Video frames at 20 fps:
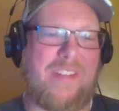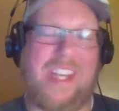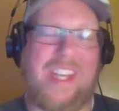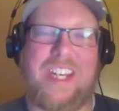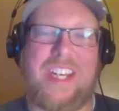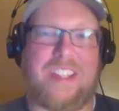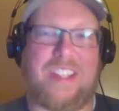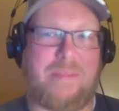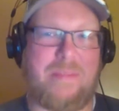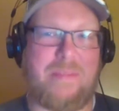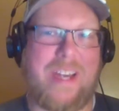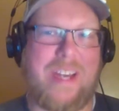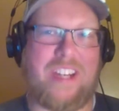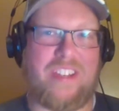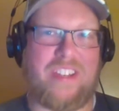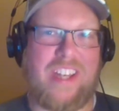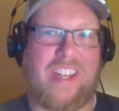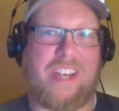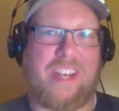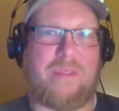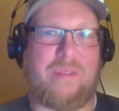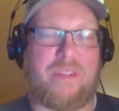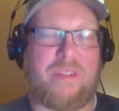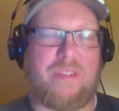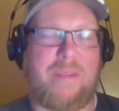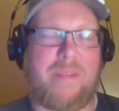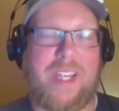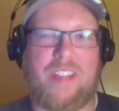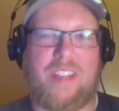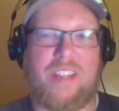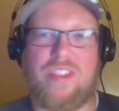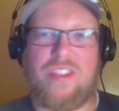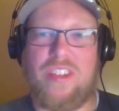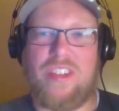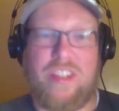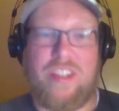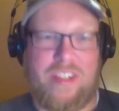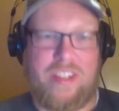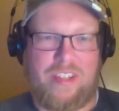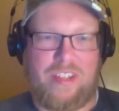a Spanish language page,
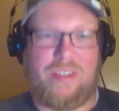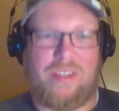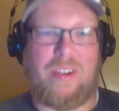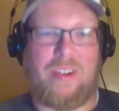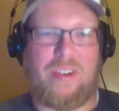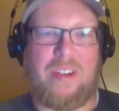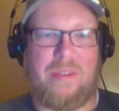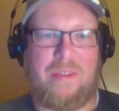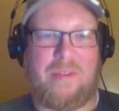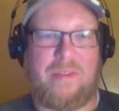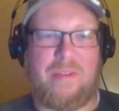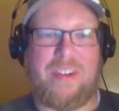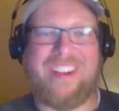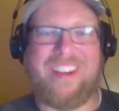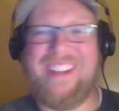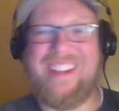you're all over it.